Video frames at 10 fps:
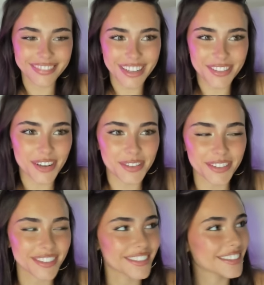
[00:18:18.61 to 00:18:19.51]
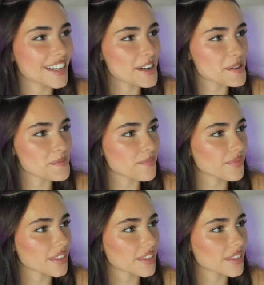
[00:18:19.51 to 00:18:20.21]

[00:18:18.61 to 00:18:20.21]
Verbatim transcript: I don't know. Um,